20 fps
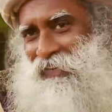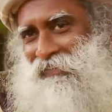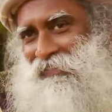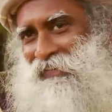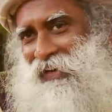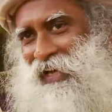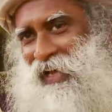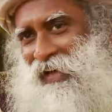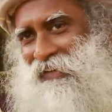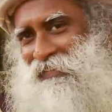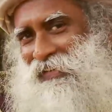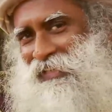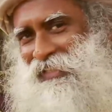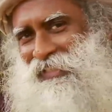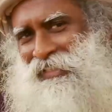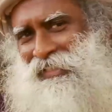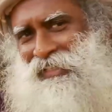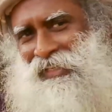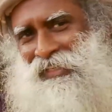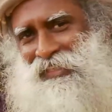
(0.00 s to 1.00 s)
When I
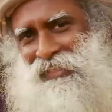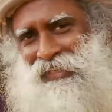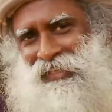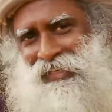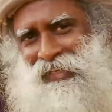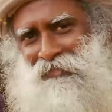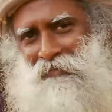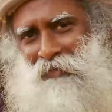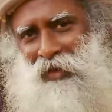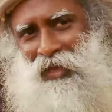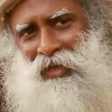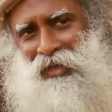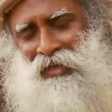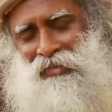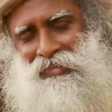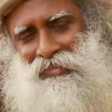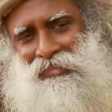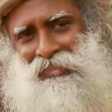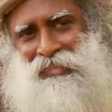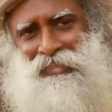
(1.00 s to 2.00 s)
was just in
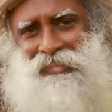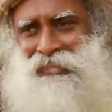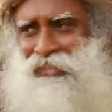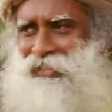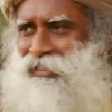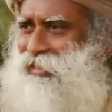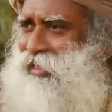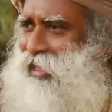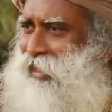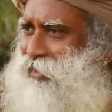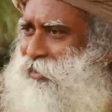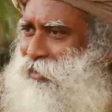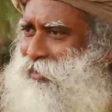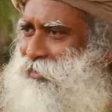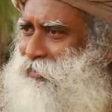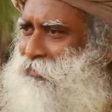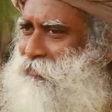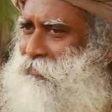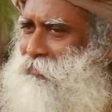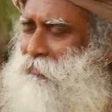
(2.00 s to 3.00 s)
my sixth
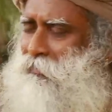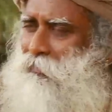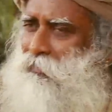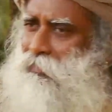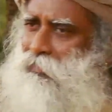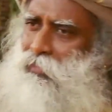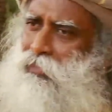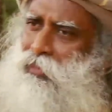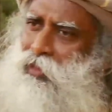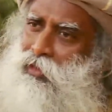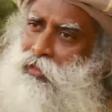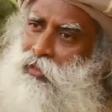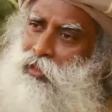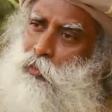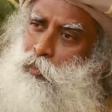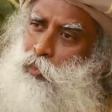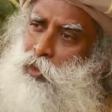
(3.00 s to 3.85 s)
standard, the